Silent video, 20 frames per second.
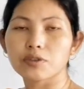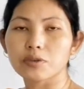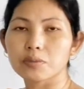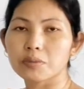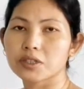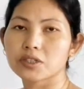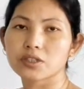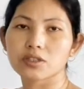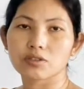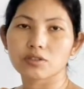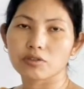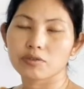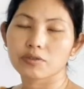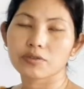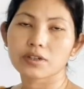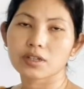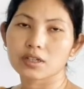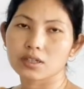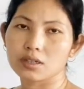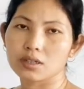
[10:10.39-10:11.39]
formation
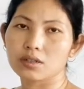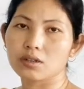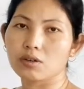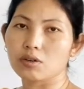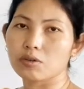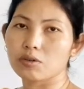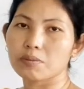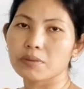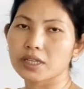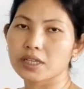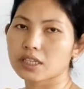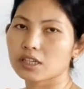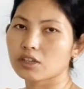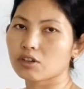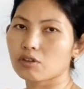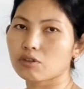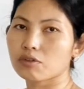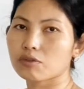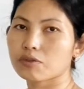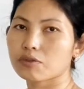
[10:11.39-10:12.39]
of curd or
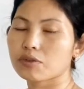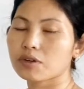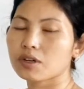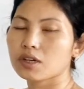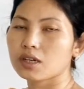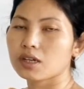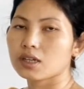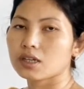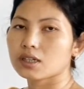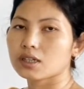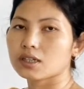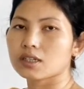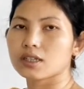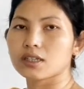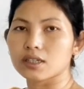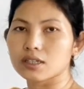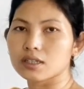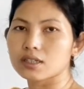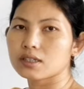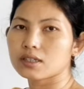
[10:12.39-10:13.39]
making of
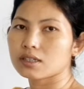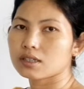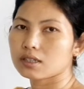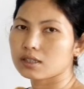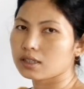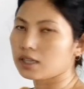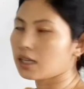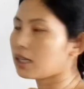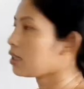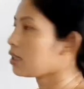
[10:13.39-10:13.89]
curd, that